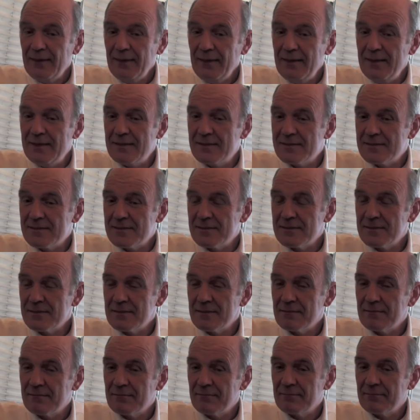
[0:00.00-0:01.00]

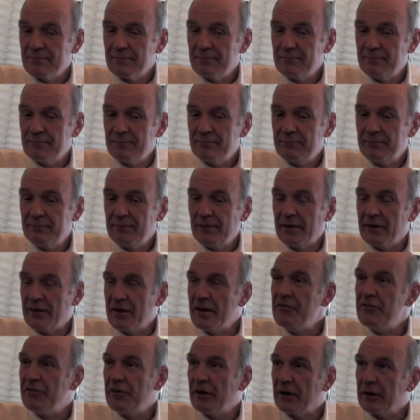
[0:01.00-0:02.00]
is a
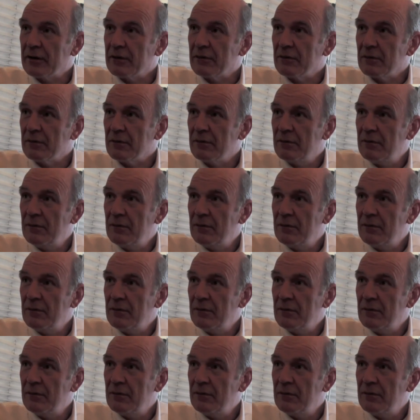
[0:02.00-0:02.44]
key factor